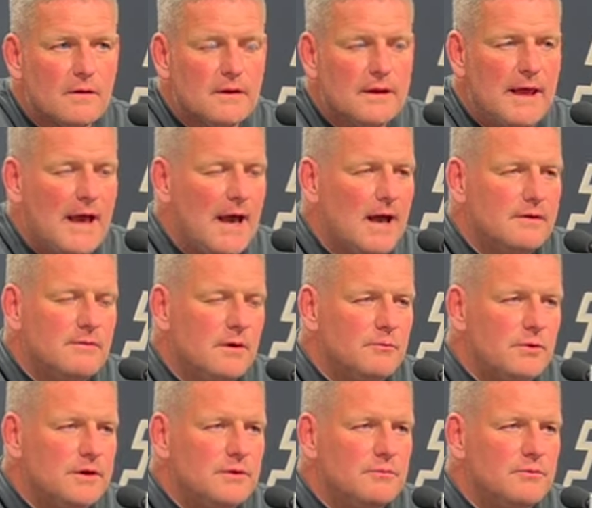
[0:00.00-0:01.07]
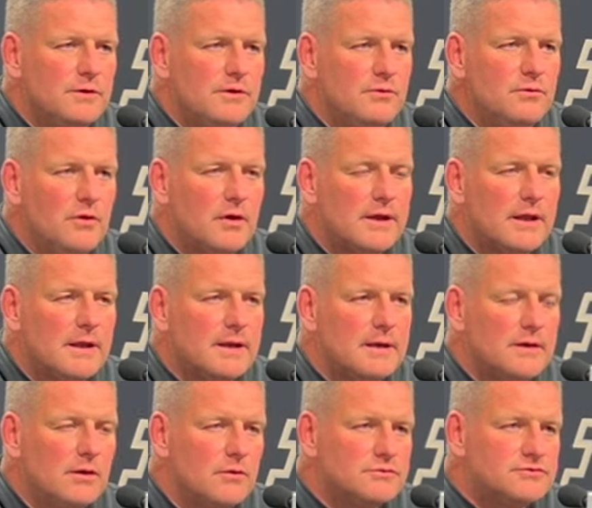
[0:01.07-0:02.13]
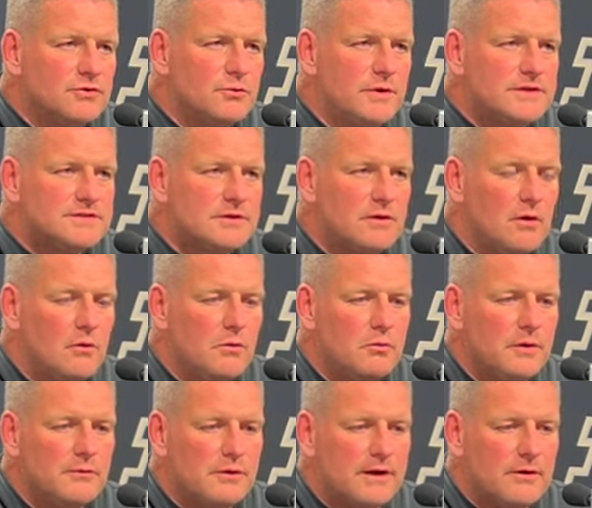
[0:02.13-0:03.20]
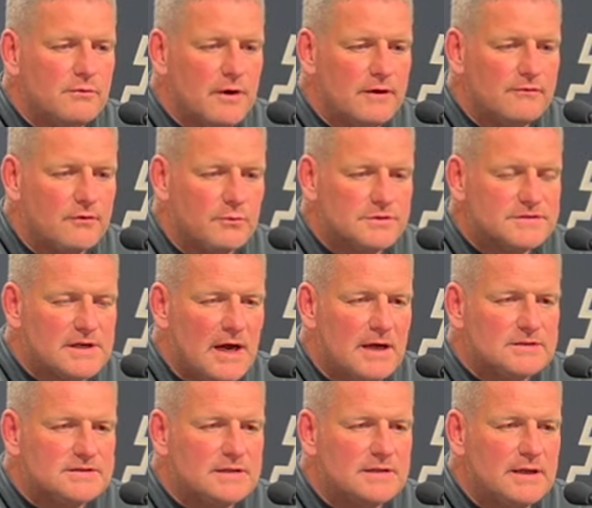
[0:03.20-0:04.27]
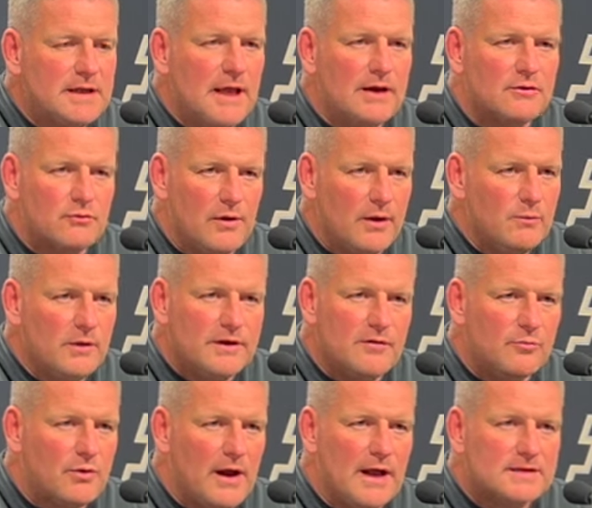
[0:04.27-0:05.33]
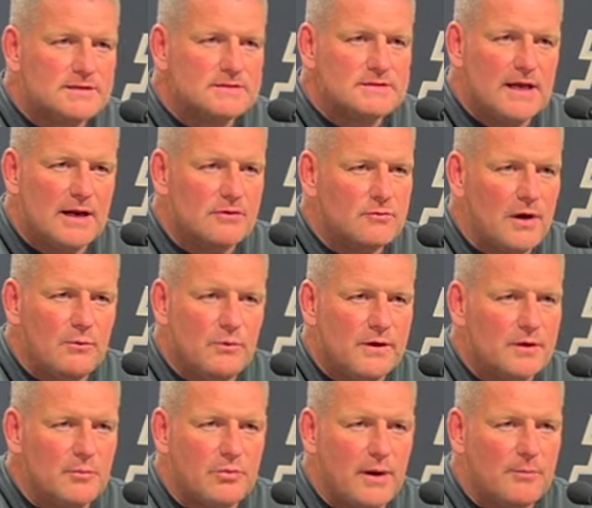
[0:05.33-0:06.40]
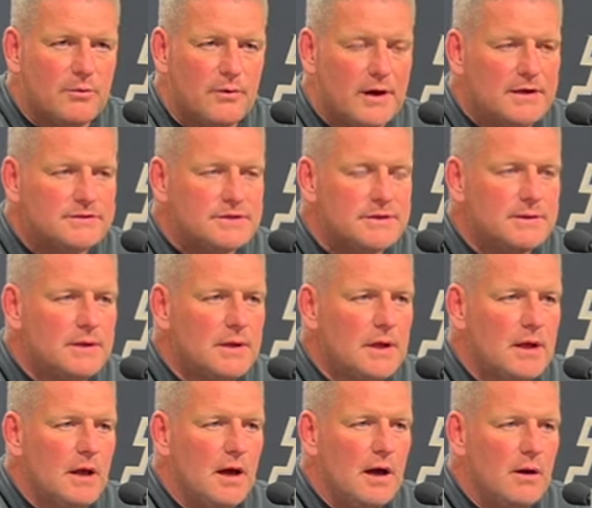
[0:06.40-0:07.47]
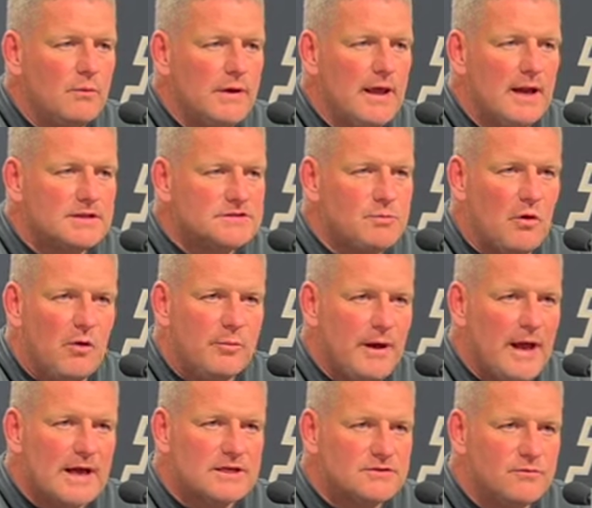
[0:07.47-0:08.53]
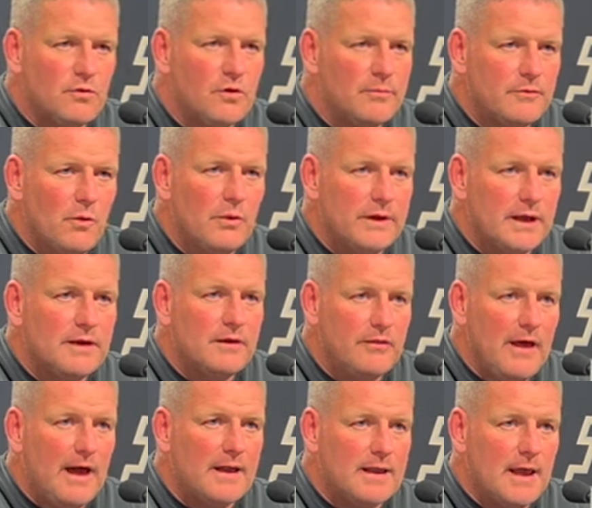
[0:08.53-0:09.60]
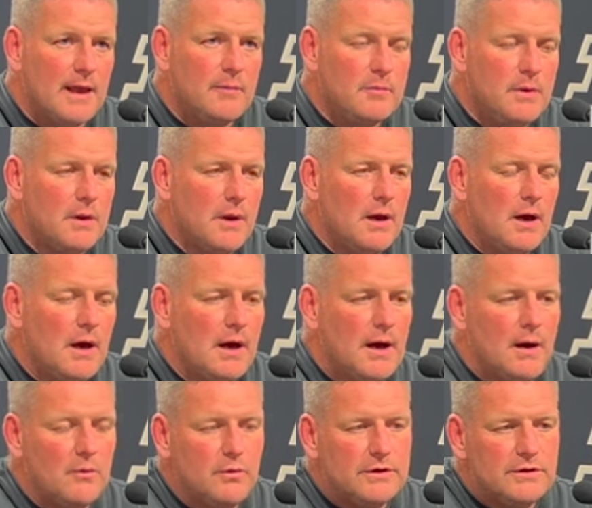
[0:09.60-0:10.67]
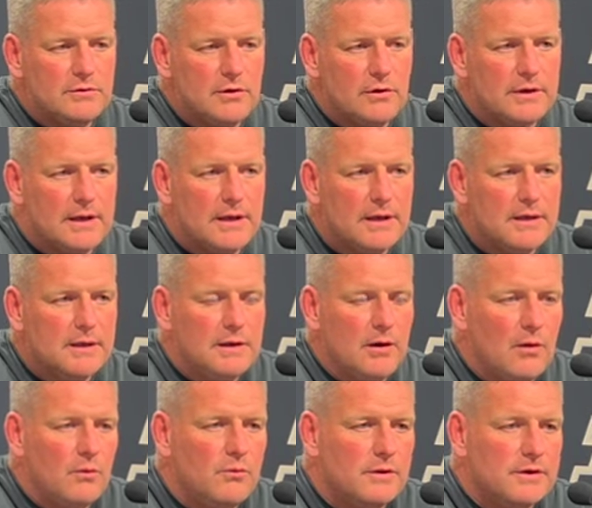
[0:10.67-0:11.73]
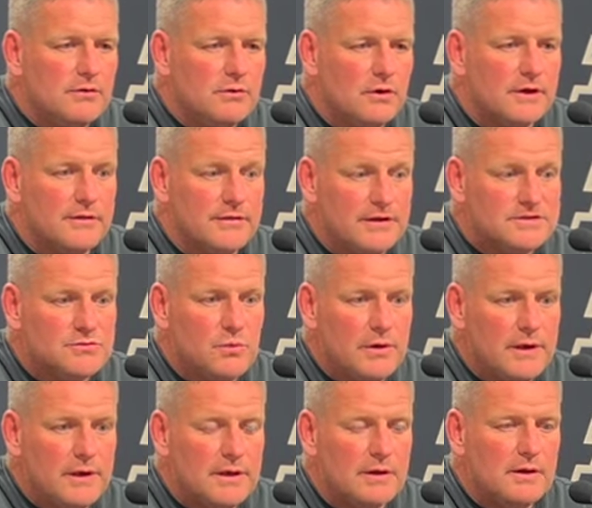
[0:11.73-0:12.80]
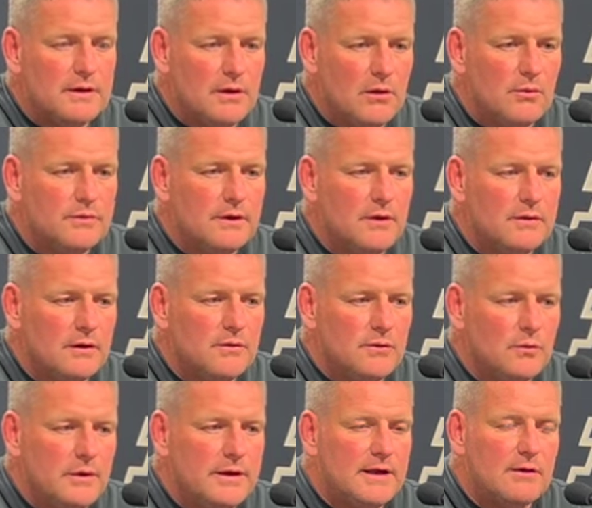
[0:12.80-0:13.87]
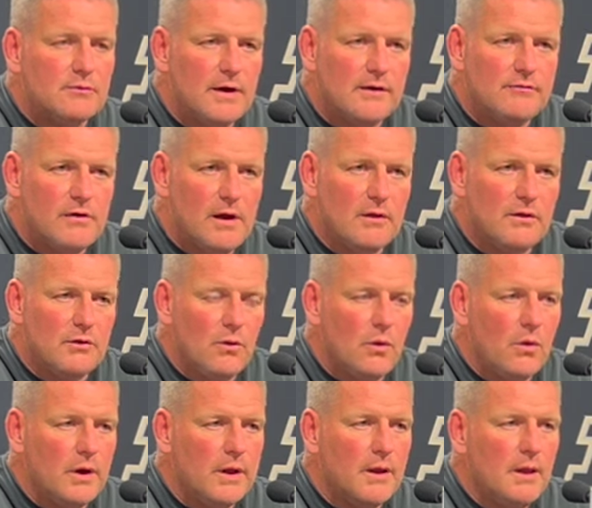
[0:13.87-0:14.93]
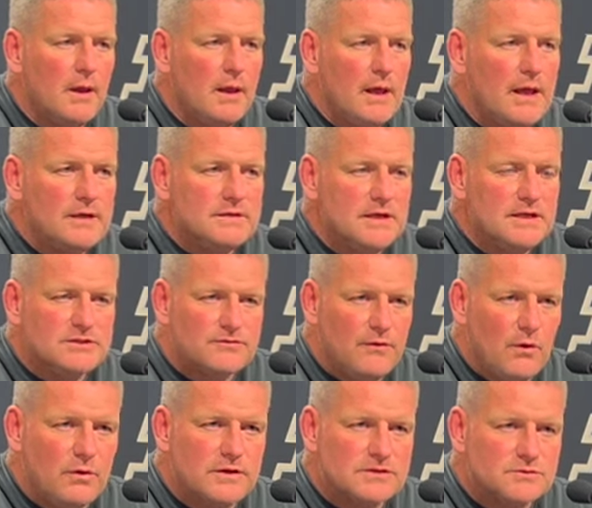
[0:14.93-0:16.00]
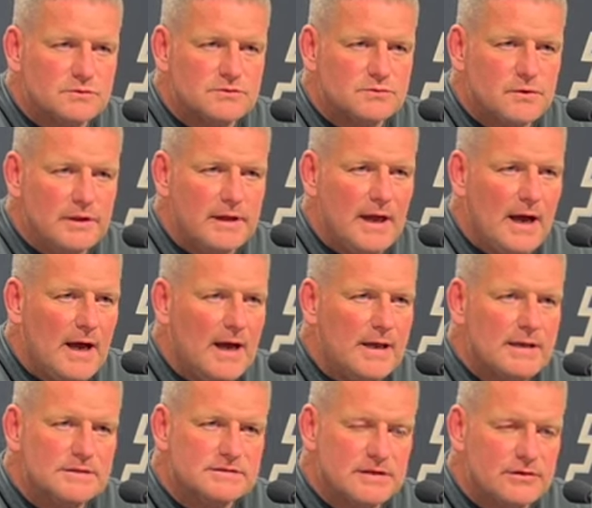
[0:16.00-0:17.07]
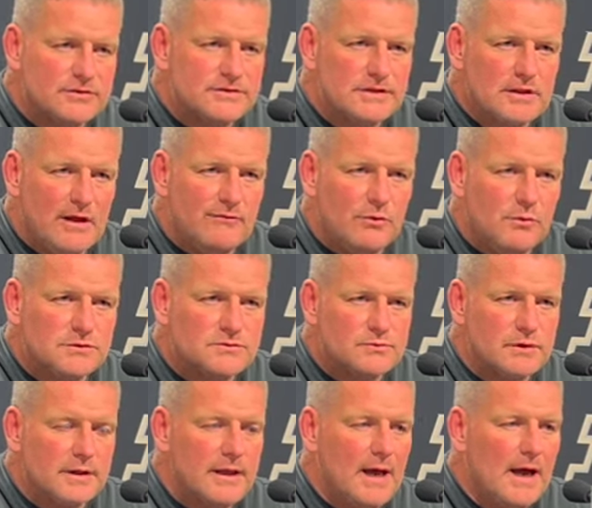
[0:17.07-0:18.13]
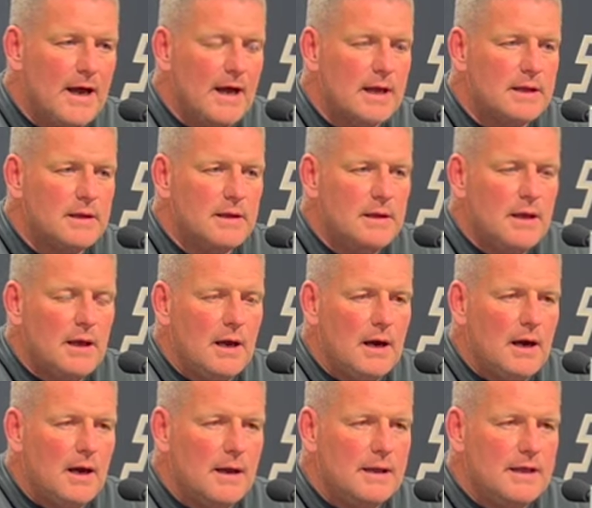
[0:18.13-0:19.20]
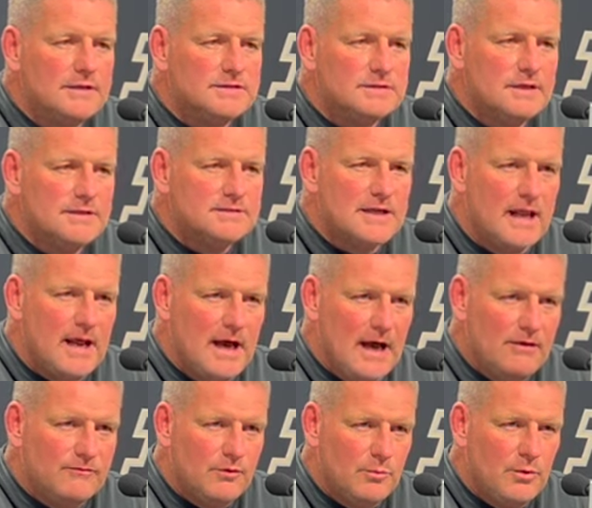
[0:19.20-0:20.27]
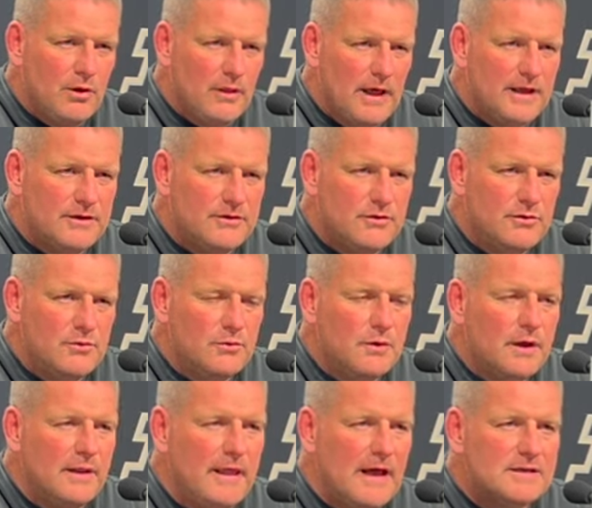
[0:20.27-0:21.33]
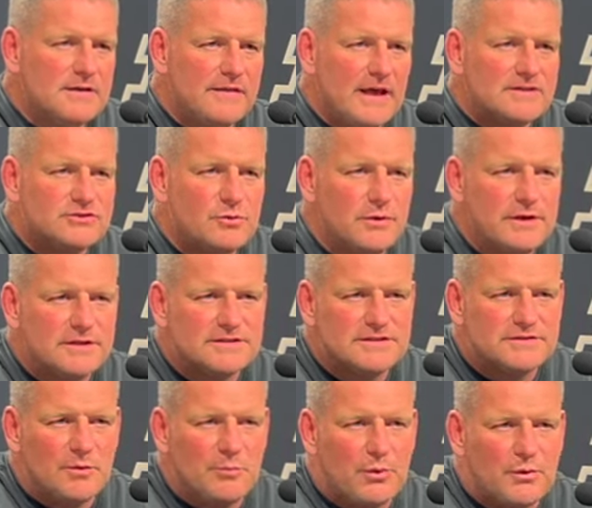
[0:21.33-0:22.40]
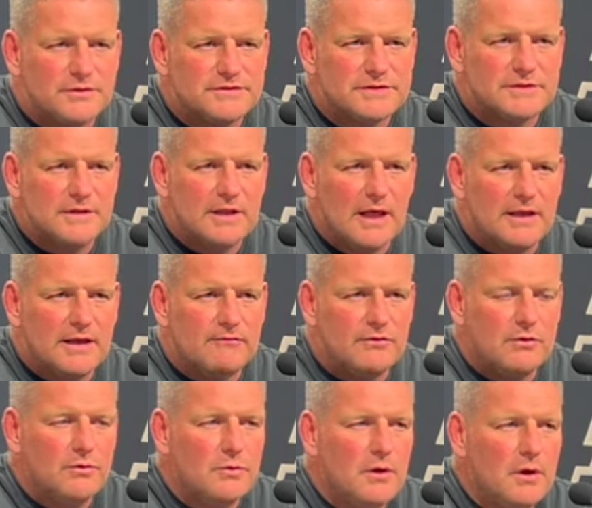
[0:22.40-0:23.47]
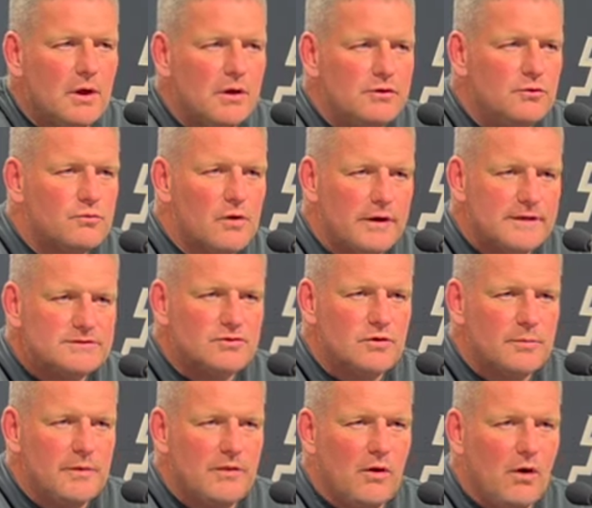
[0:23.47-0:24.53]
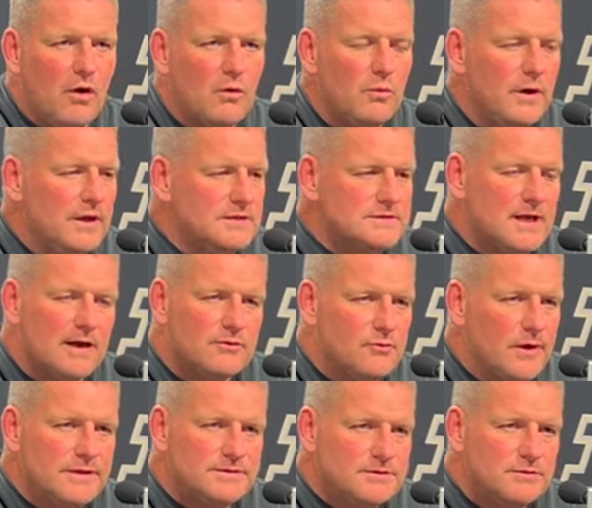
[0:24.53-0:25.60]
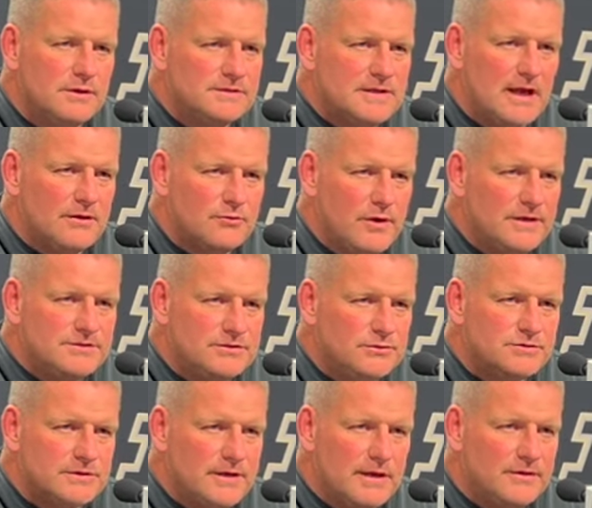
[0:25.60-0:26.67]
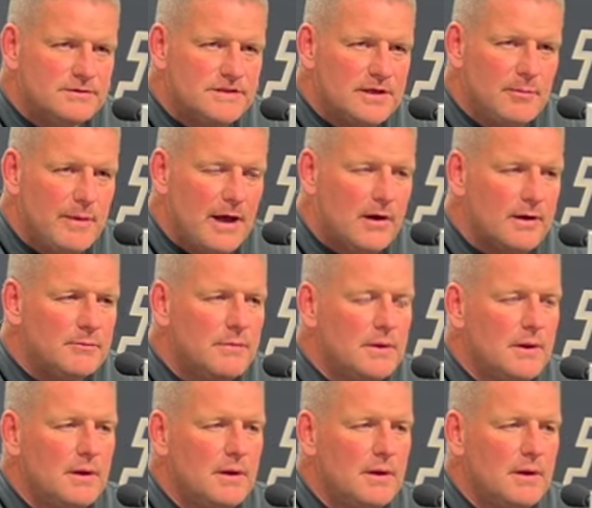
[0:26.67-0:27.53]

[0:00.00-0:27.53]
Yeah, when when you look at, you know, two weeks ago when we were getting ready for Wisconsin, he had a great week of practice, had a great week of preparation. Uh, we had a small package for him going into that game. Uh, when you look at, you know, when you look at this week, you know, the, the, the week getting ready for Illinois, his, his focus was really high, his energy level was really high. Uh, he's he's got a high football I Q, and that that's who he is as a person. Like, if you you run into him in the hallway, he's got great he's got great juice and energy about him.